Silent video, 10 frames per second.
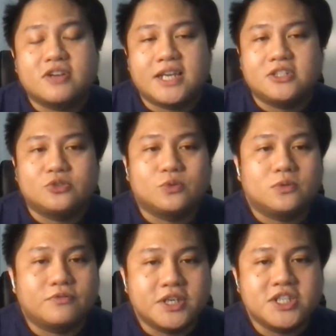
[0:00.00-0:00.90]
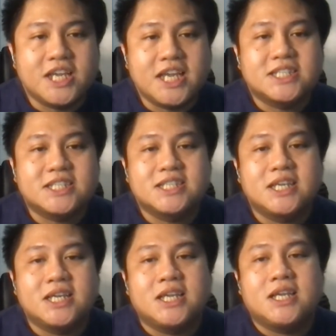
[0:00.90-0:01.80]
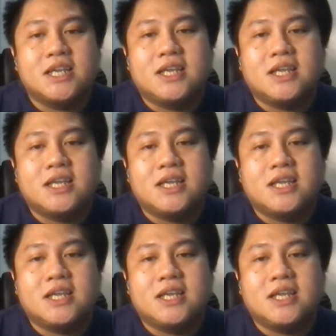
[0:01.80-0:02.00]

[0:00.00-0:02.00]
microLICE tool? First is